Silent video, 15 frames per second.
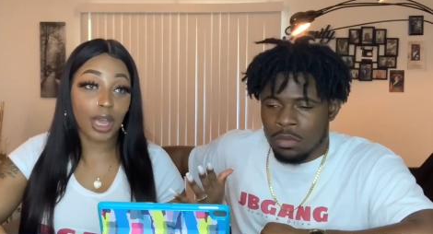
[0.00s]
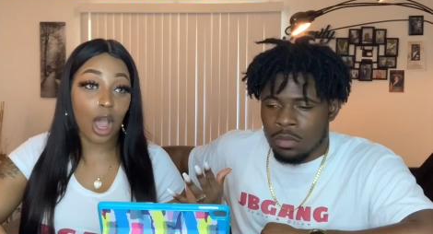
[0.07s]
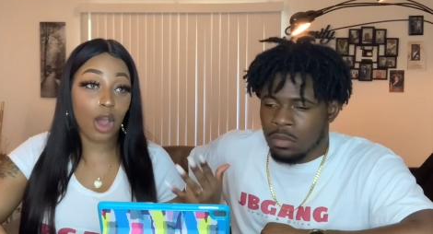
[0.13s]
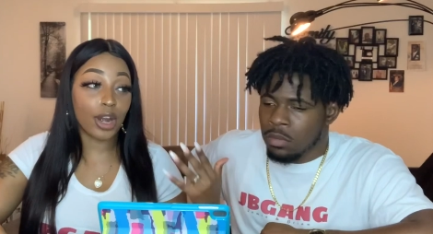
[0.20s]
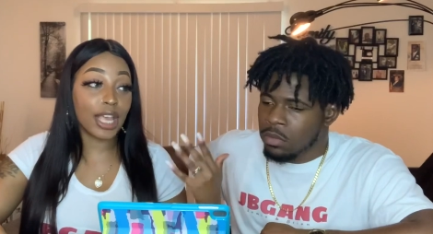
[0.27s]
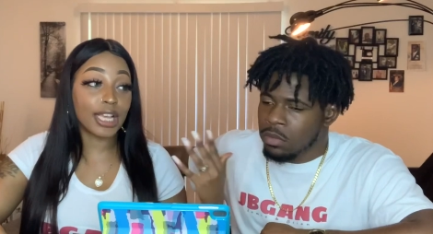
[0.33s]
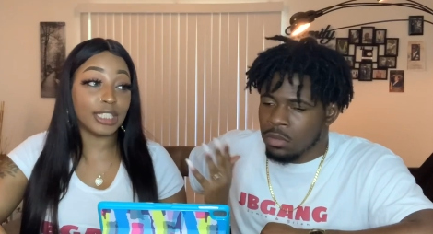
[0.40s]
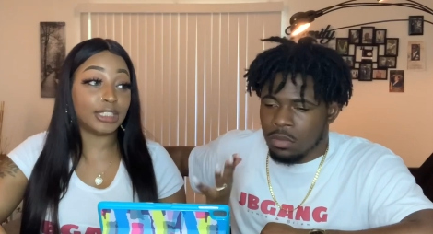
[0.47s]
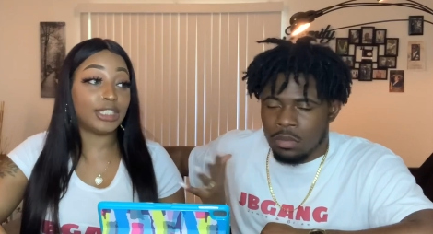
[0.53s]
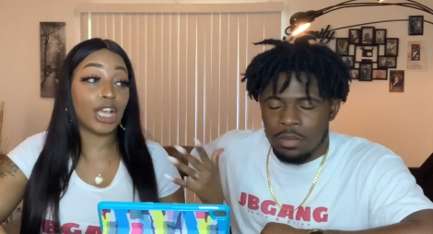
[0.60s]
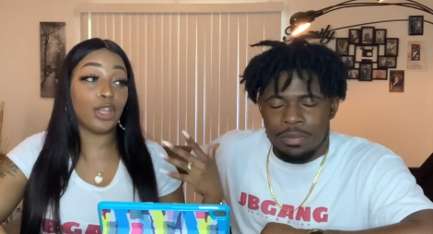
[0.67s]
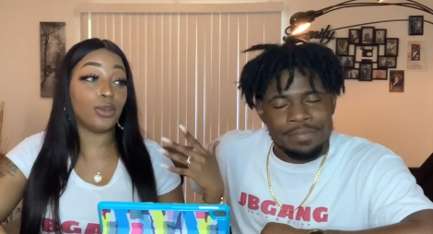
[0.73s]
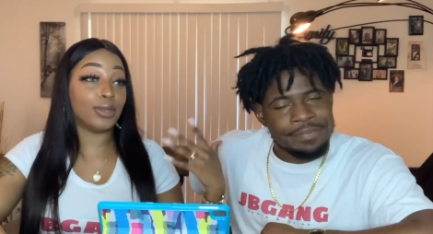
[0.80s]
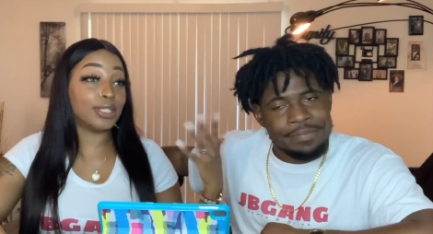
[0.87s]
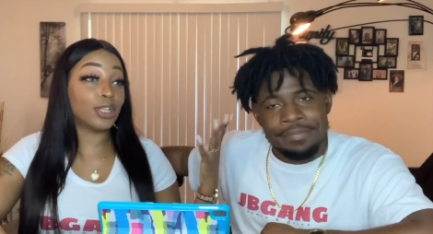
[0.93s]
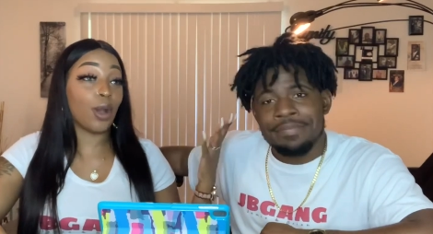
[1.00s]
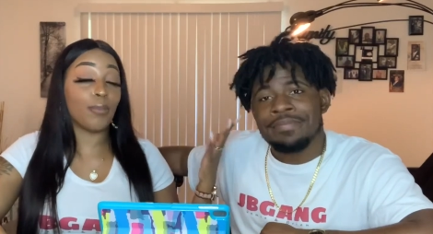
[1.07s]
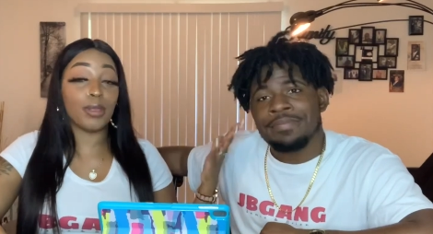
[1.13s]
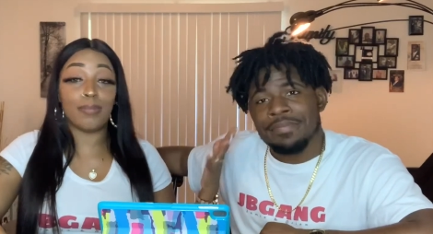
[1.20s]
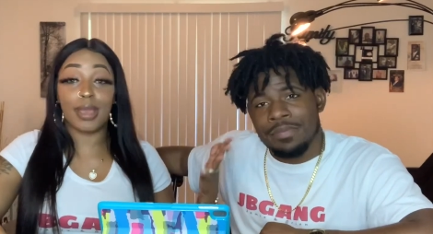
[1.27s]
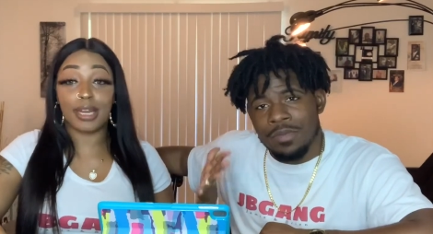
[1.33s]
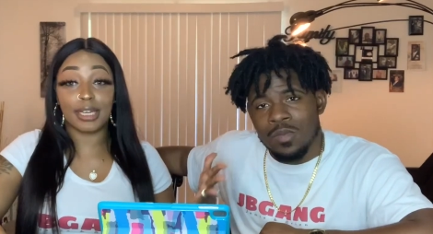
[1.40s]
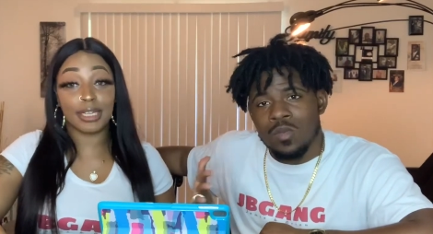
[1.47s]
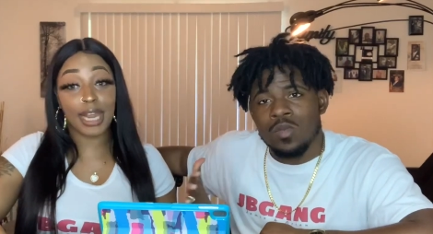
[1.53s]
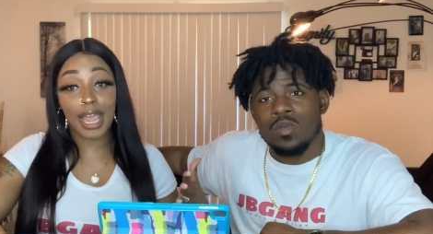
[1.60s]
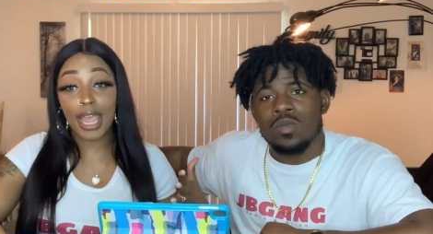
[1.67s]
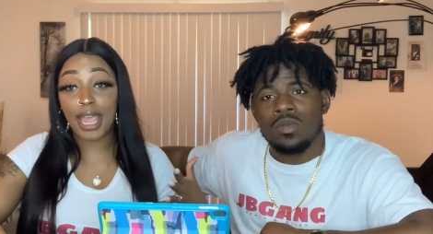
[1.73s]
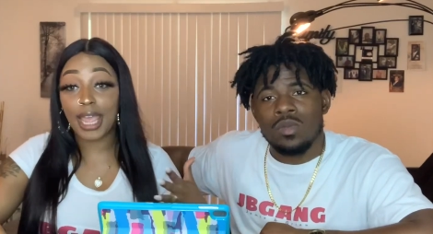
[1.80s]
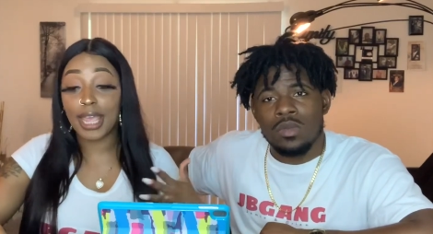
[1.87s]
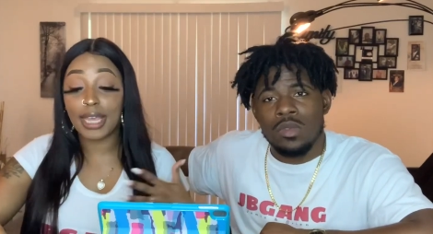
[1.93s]
Speaker 1: All they can tell you it's gonna be better
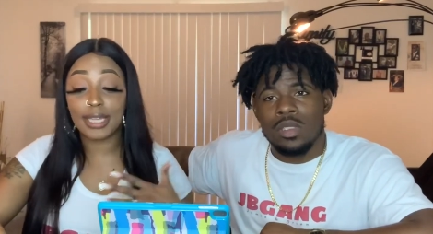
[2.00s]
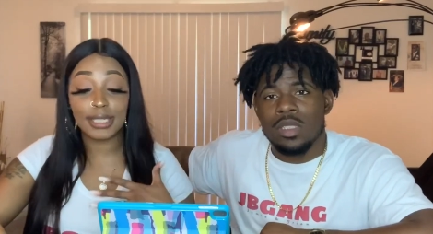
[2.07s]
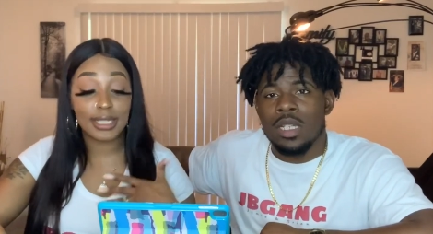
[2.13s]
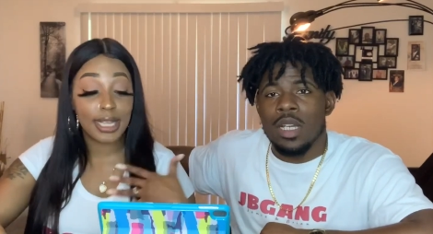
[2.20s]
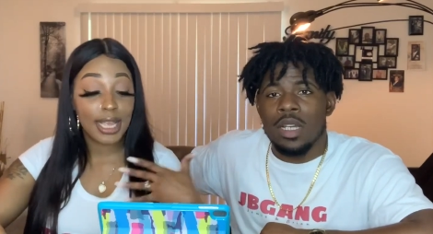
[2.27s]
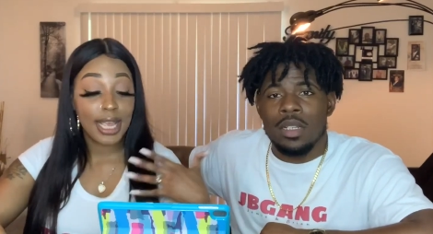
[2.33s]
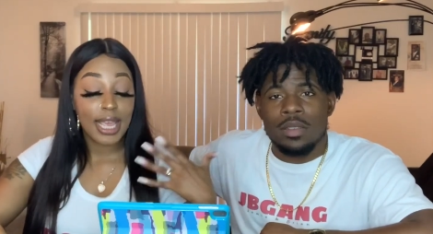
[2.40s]
days, yeah.